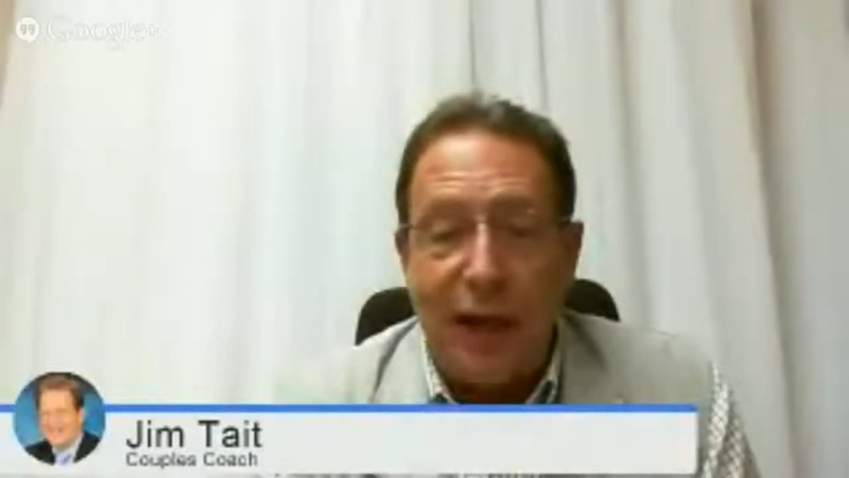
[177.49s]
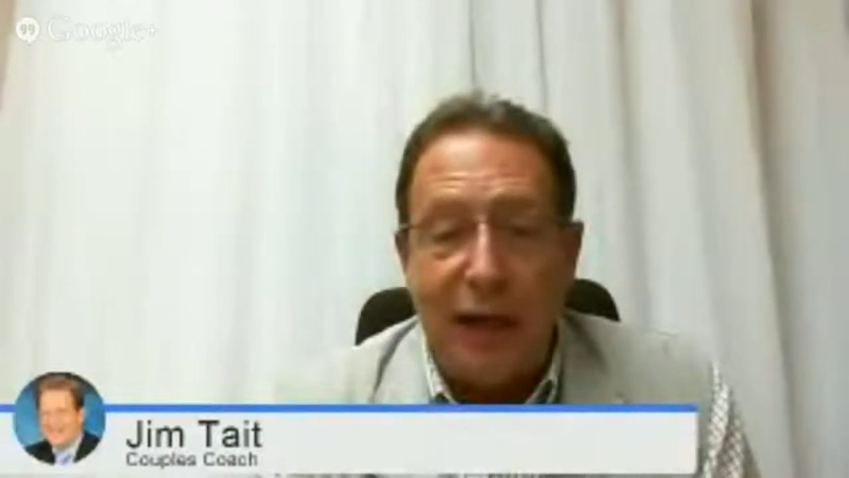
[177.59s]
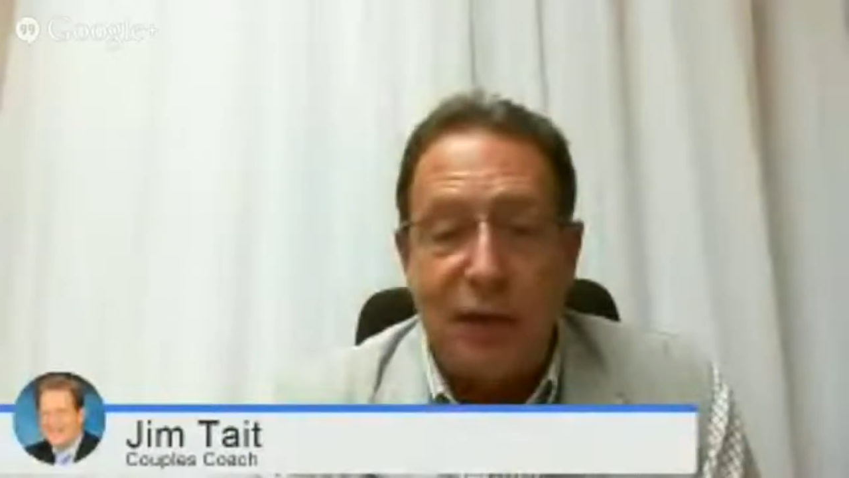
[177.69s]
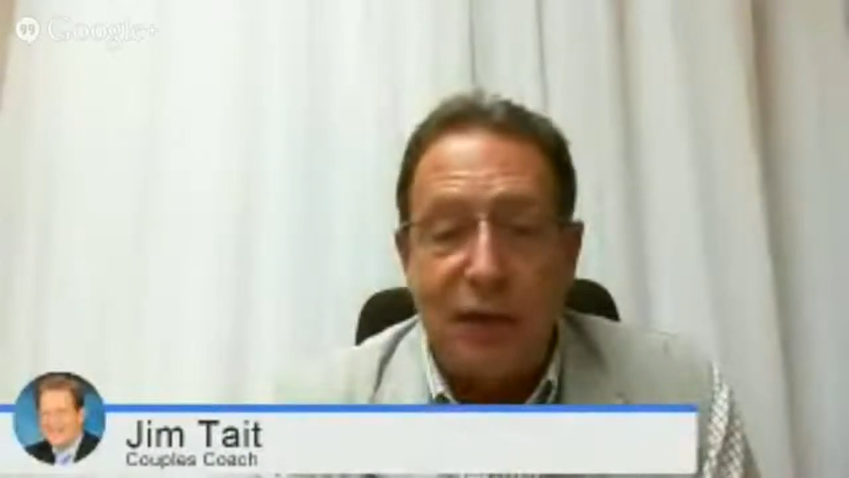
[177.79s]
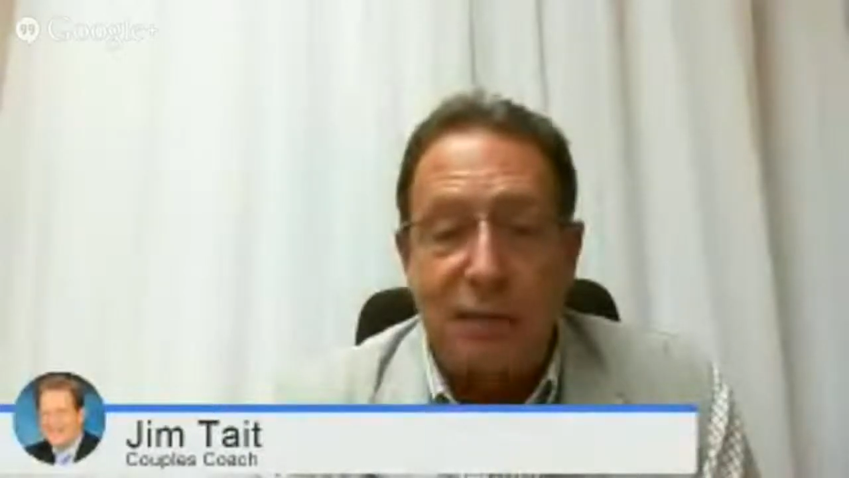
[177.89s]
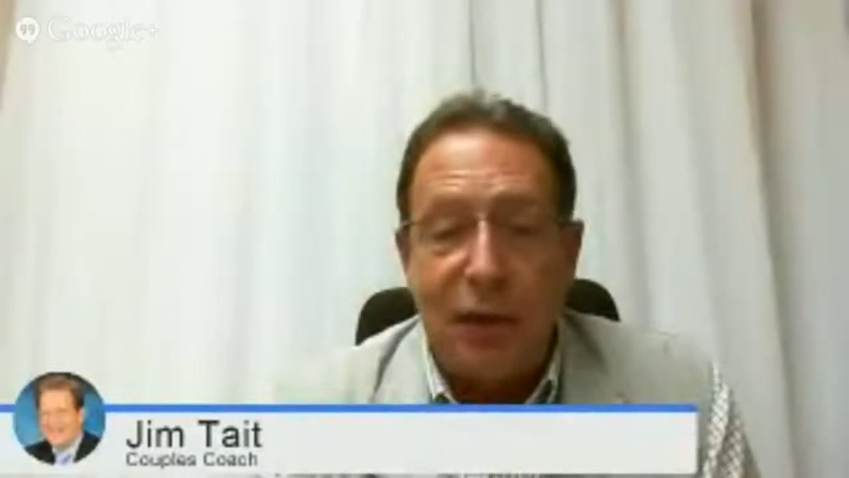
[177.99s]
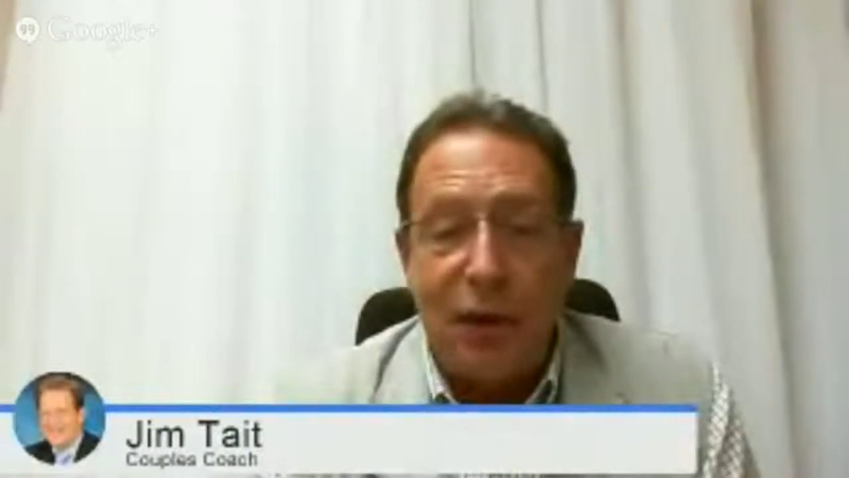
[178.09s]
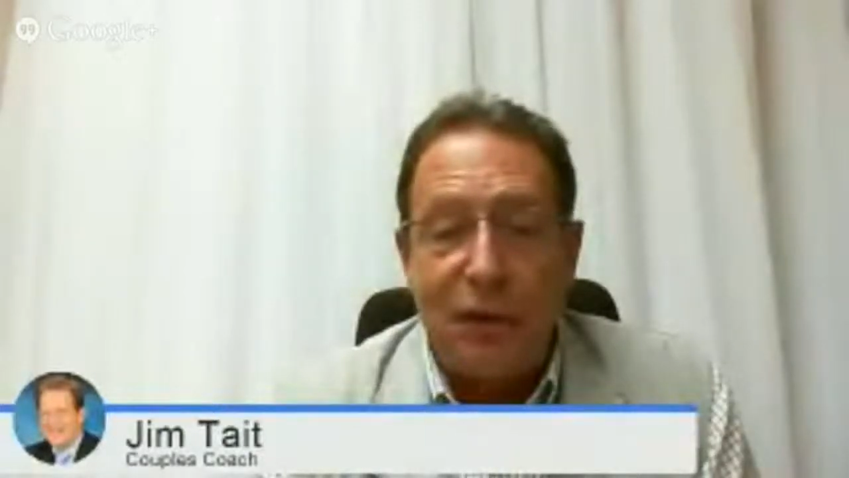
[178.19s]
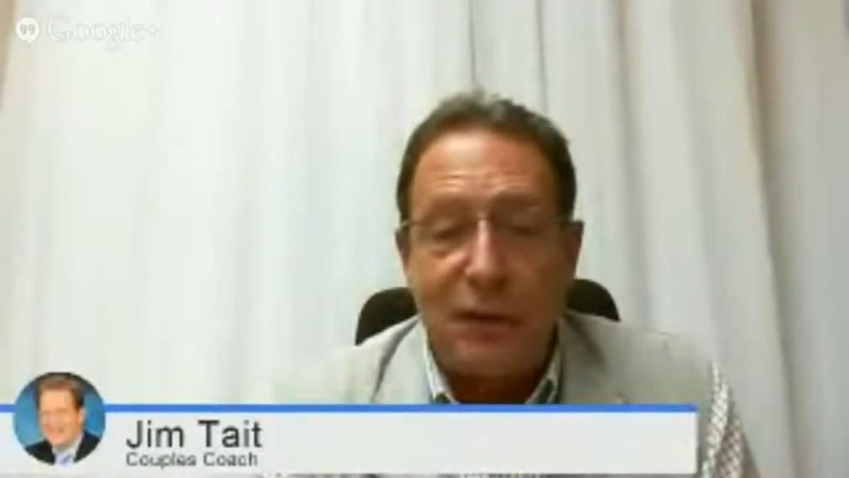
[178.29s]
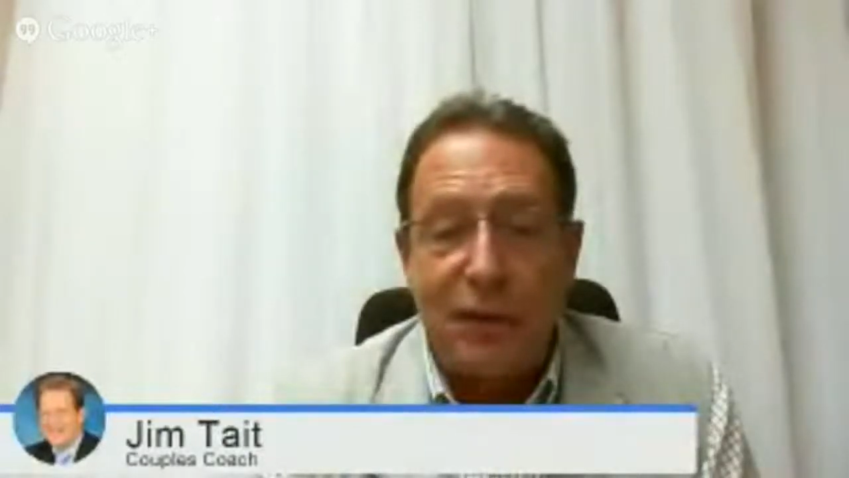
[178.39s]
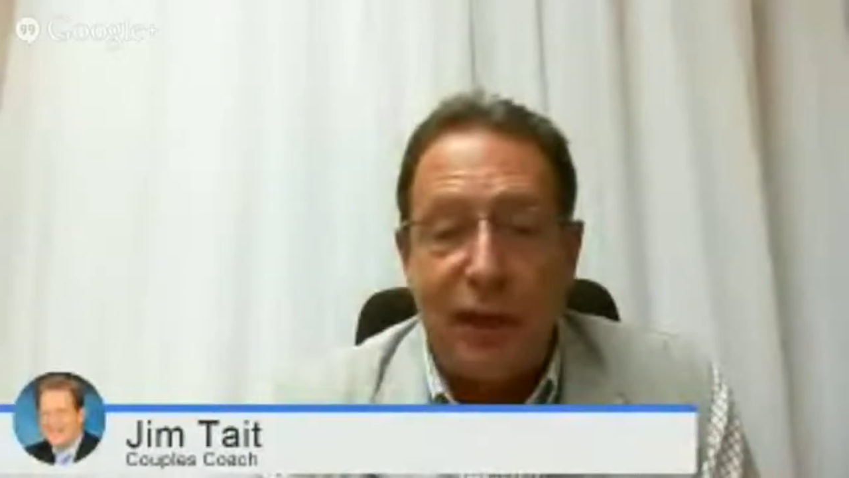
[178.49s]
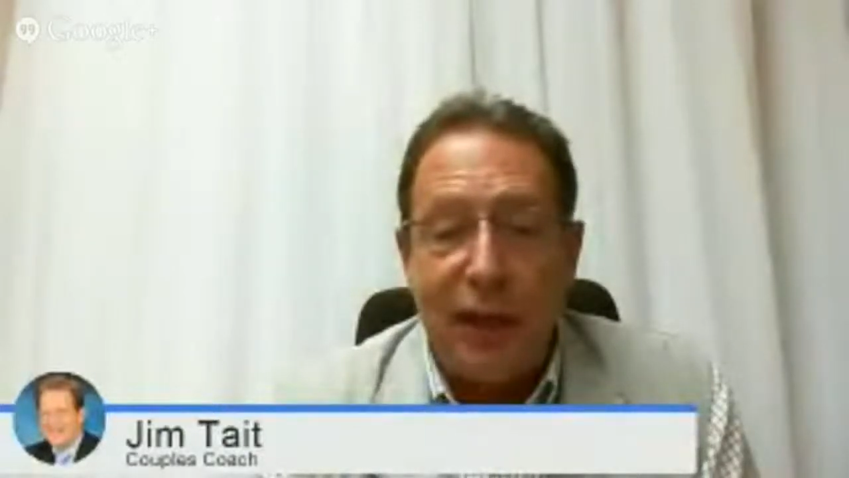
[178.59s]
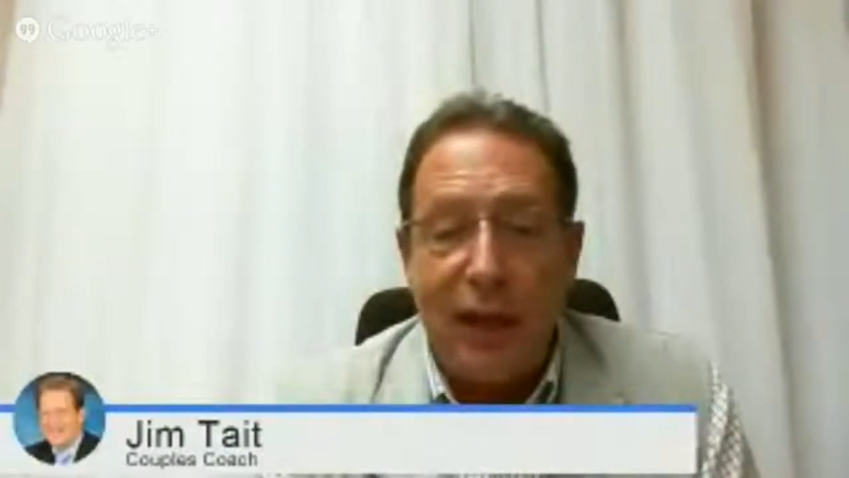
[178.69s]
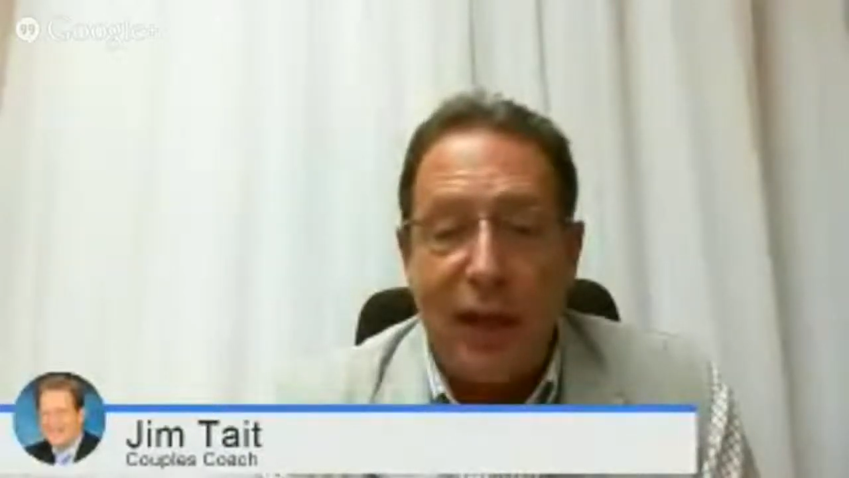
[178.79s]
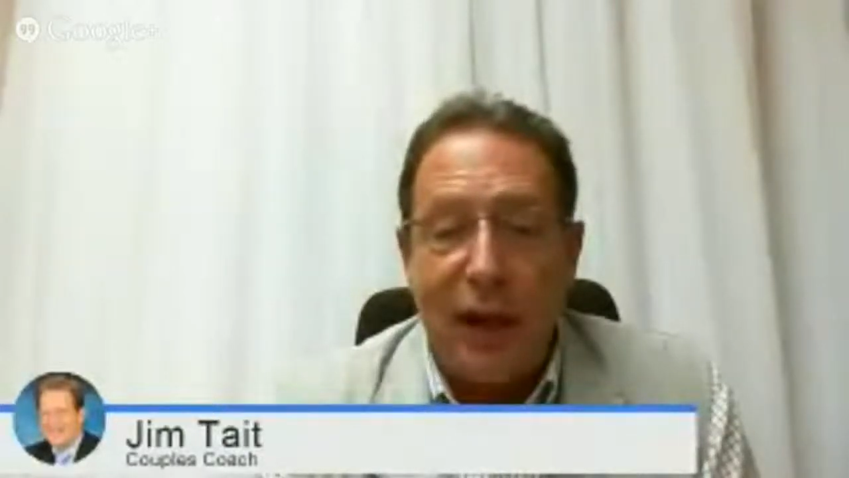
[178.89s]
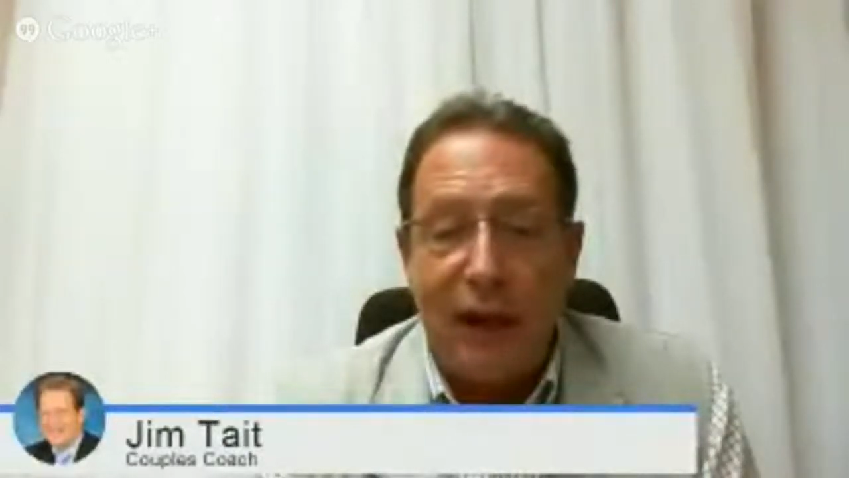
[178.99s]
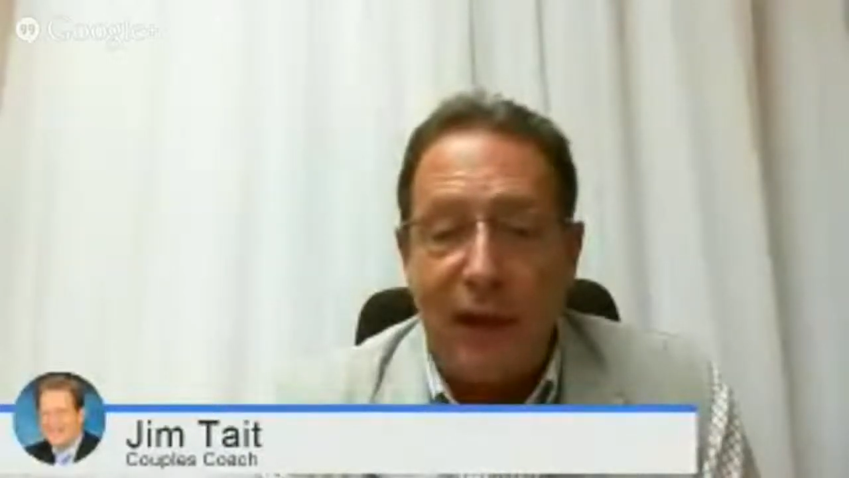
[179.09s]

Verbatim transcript: relationships can't see